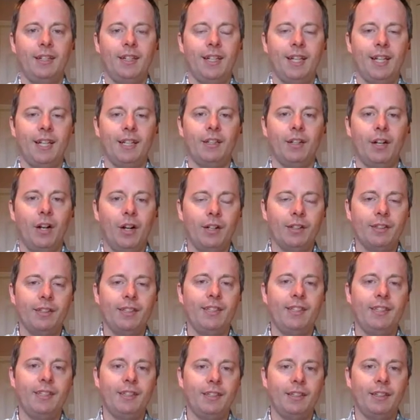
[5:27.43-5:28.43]
And all
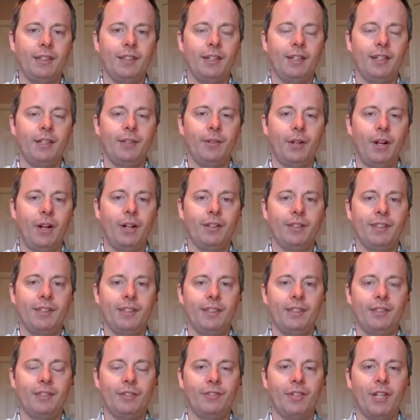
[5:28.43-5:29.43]

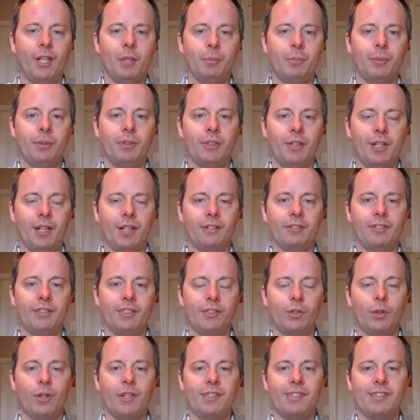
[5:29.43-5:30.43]
the developer
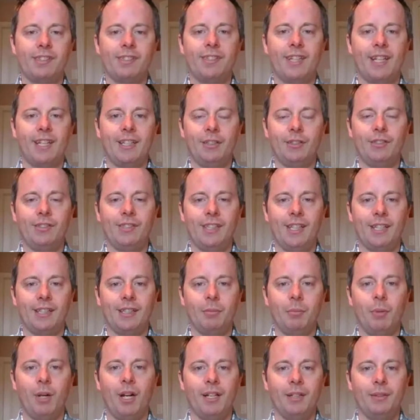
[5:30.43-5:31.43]
resources that you see
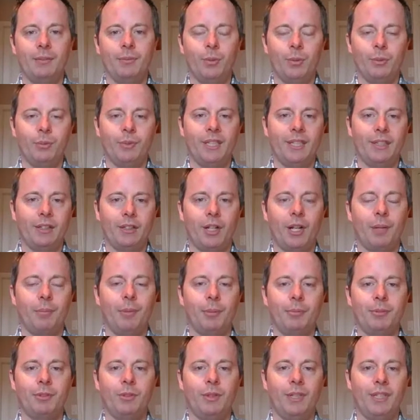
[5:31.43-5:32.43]
at the bottom when we come
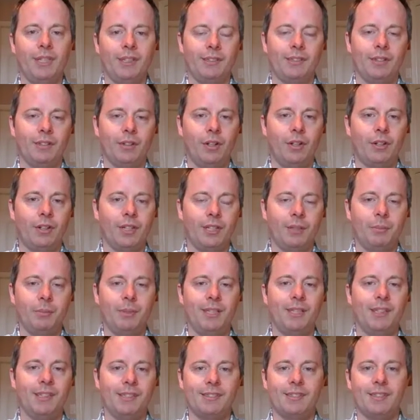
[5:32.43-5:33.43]
up to it, they're all going to
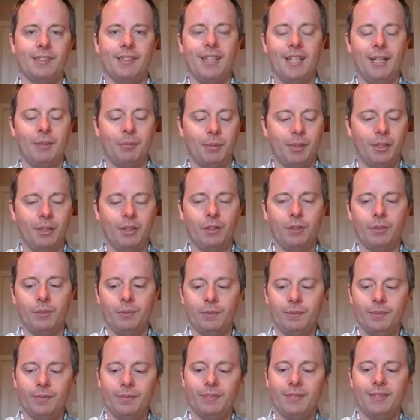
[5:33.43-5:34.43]
be listed down below.
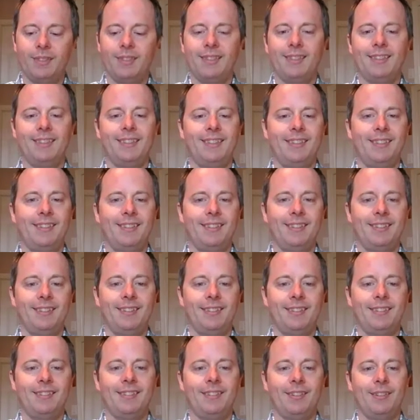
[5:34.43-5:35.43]

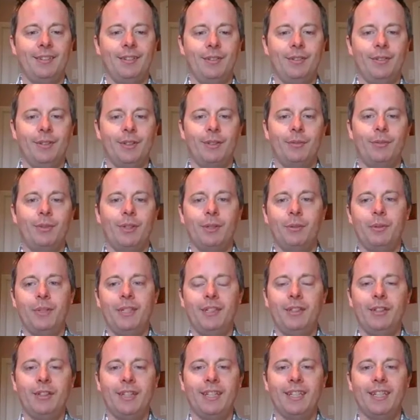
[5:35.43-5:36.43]
So what are
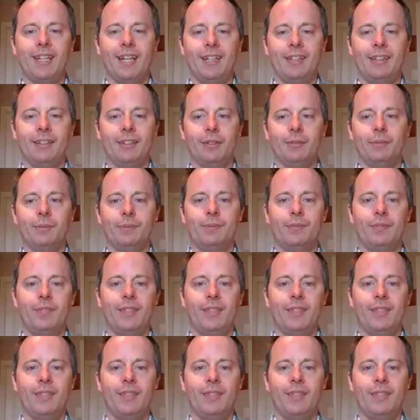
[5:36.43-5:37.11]
we looking at here?